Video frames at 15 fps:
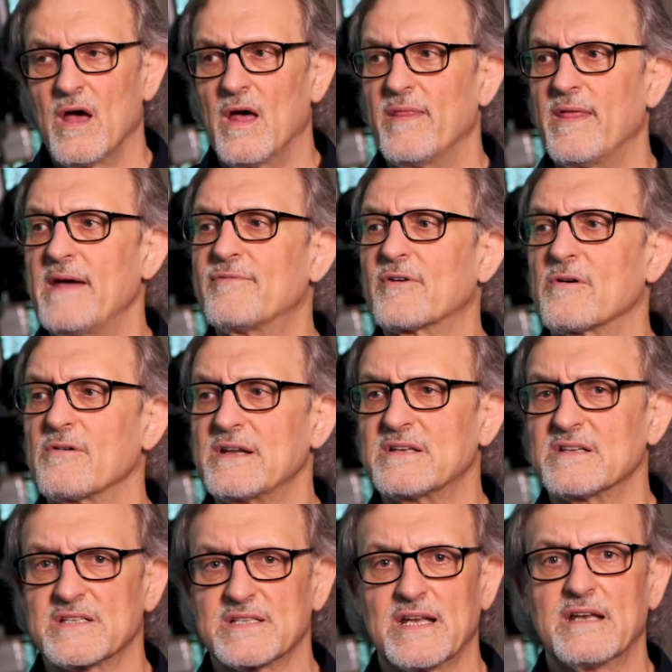They've agreed
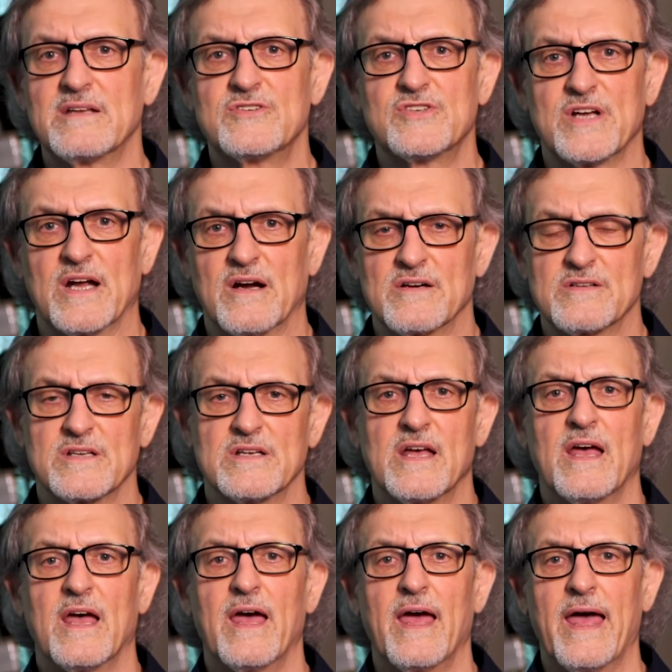to sit in chairs
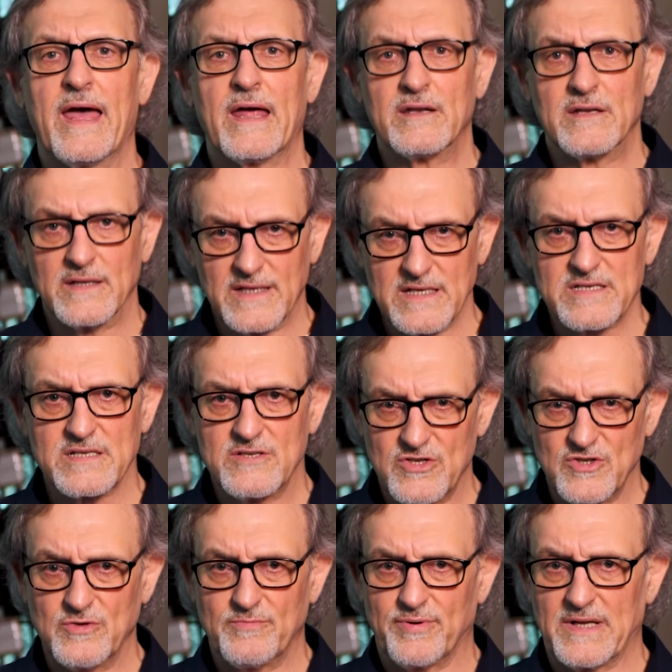and listen to
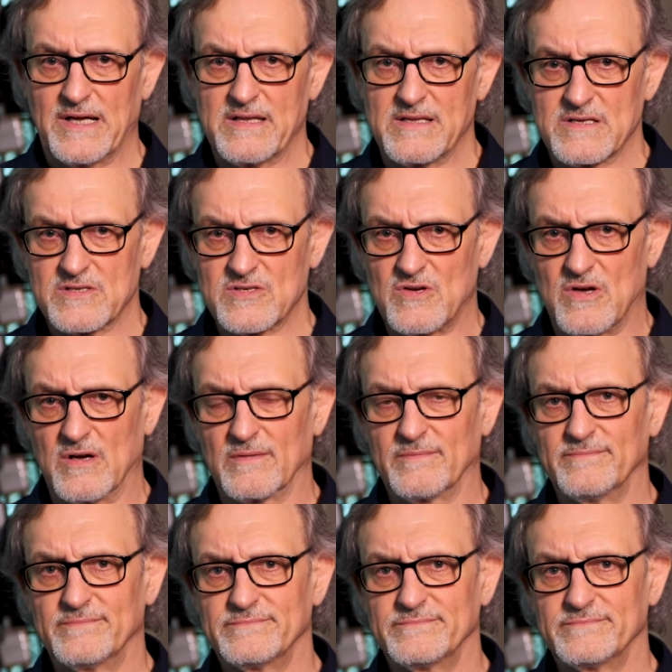you play this song.